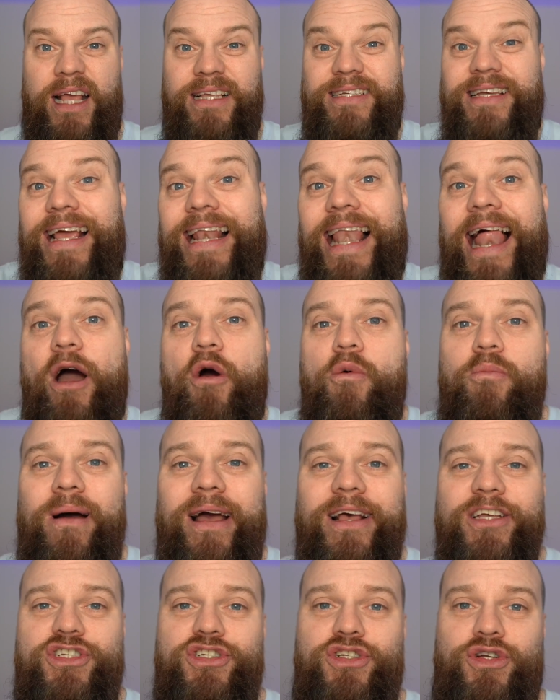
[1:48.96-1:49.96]
is a
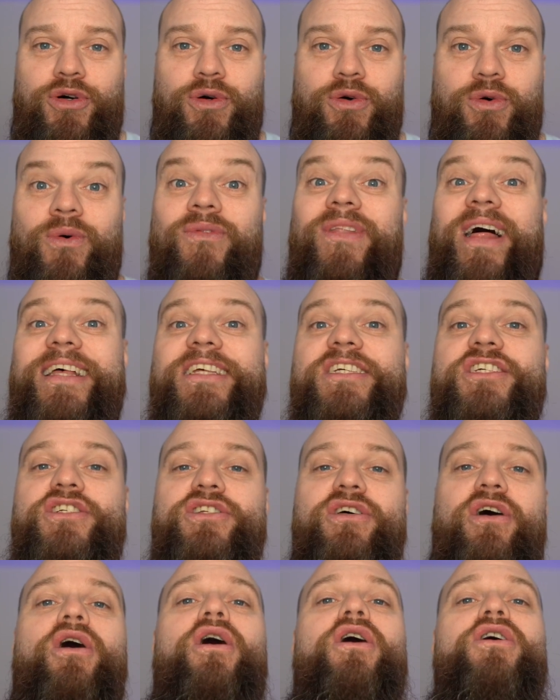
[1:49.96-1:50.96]
cloud-based tool that
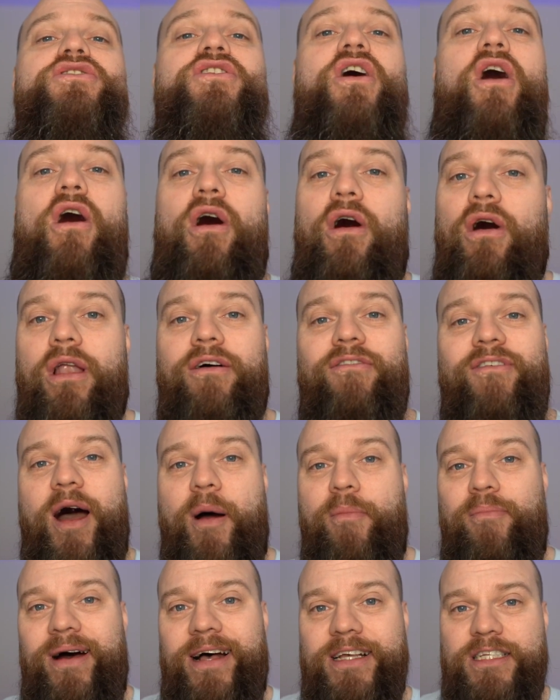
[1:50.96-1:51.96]
stores all of
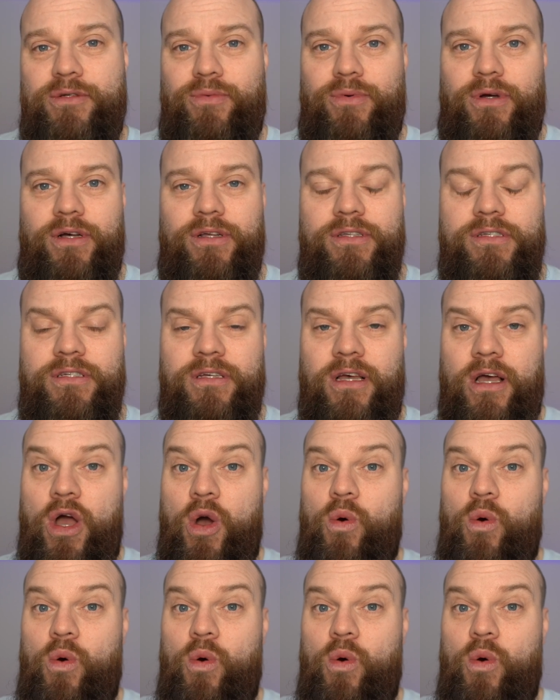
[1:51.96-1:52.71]
our passwords.